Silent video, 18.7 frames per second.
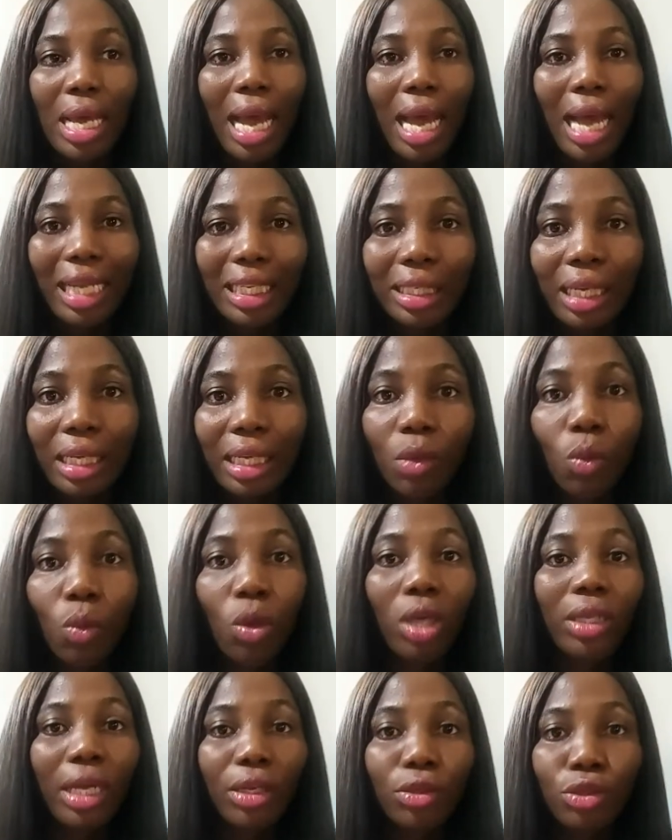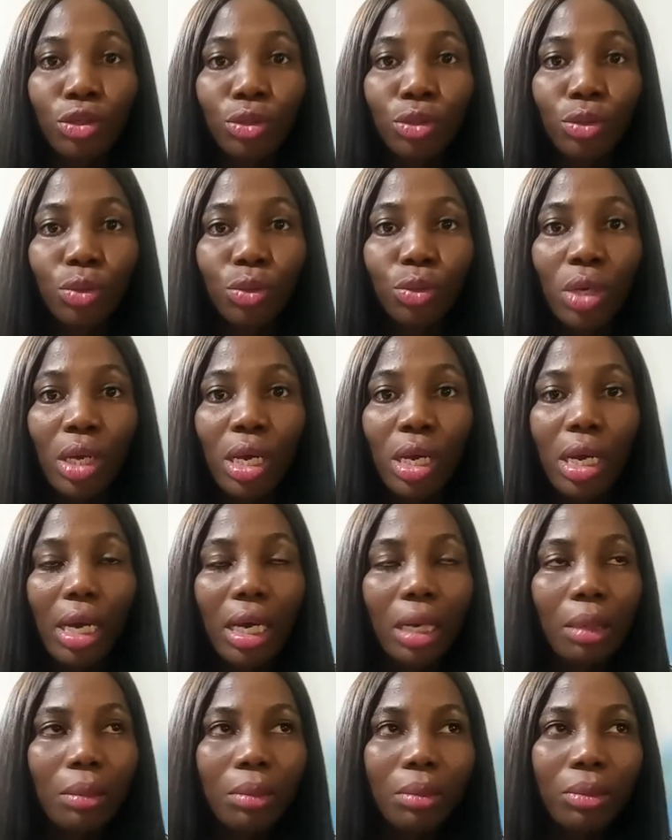I think that the work that you do
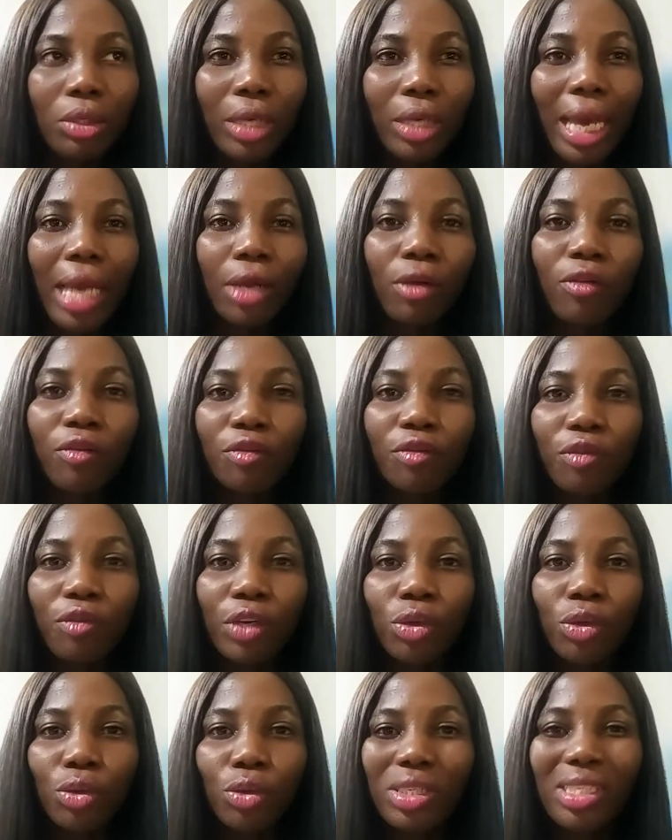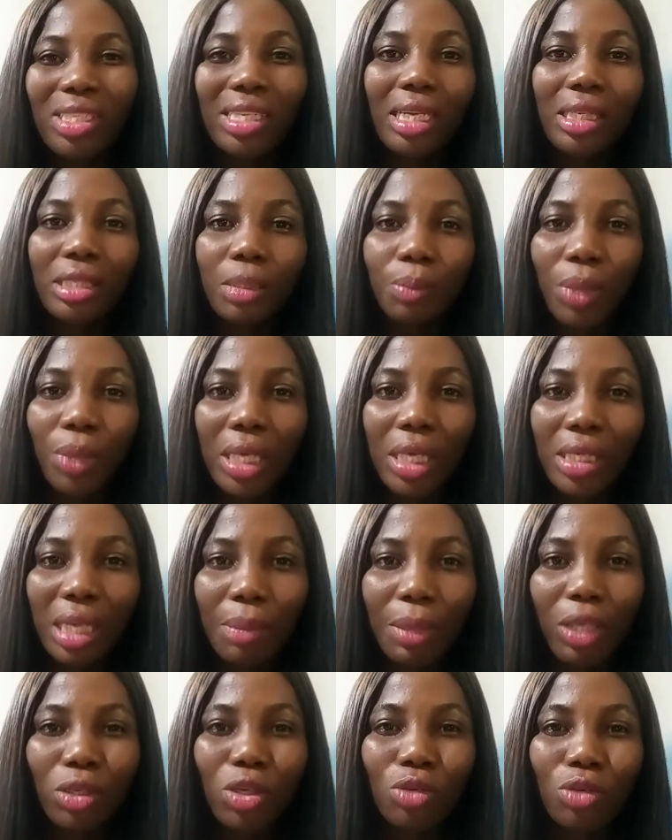um, kind of you know sets the pace and
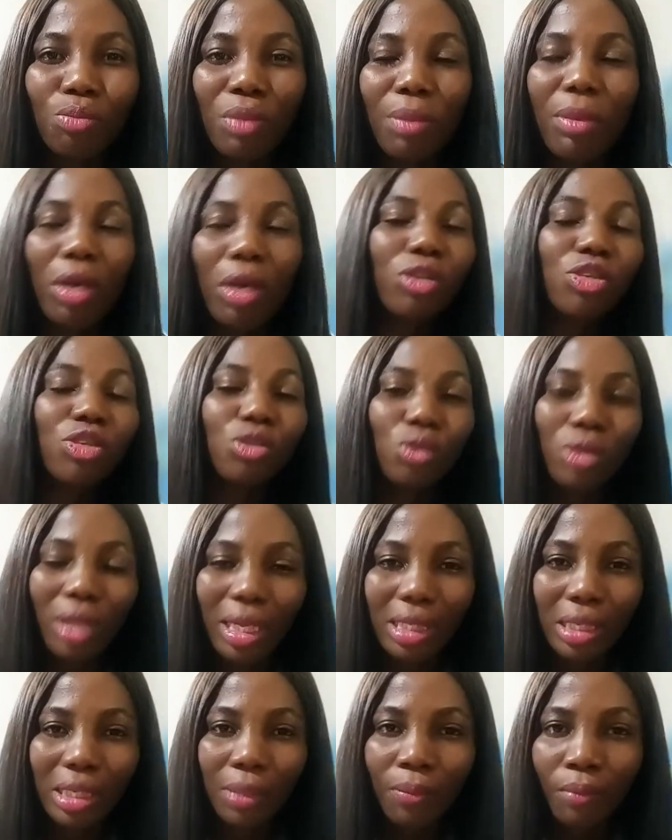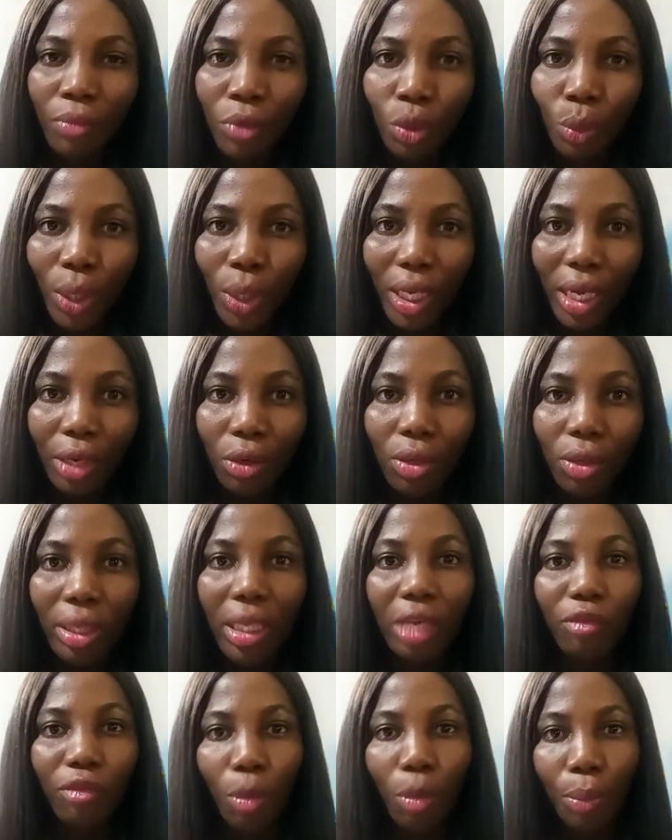makes us make us know that we cannot
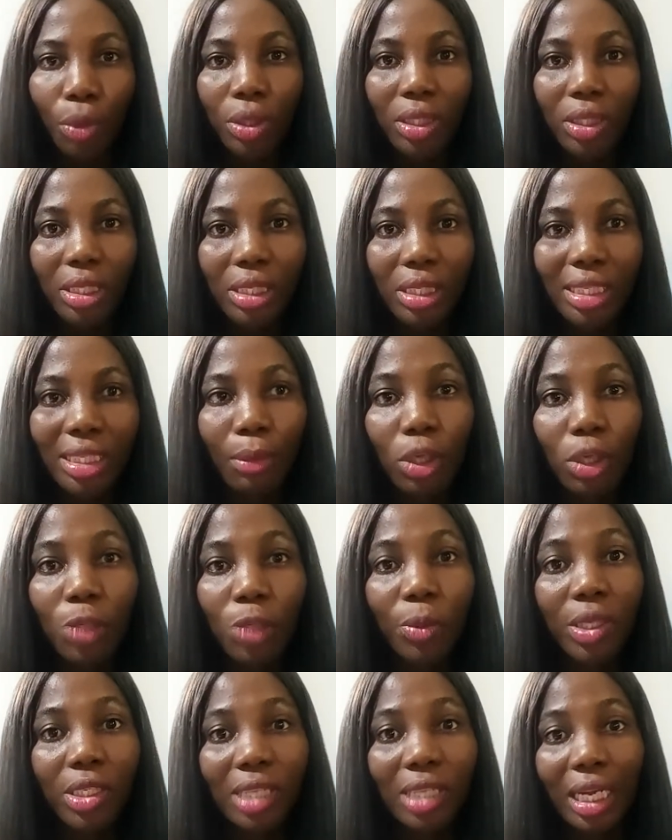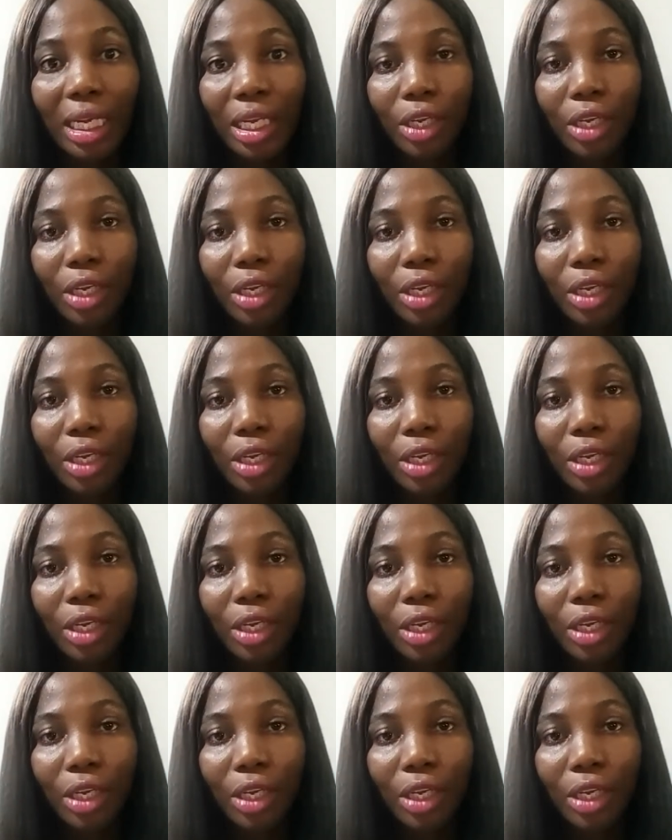give up on the system. Because personally,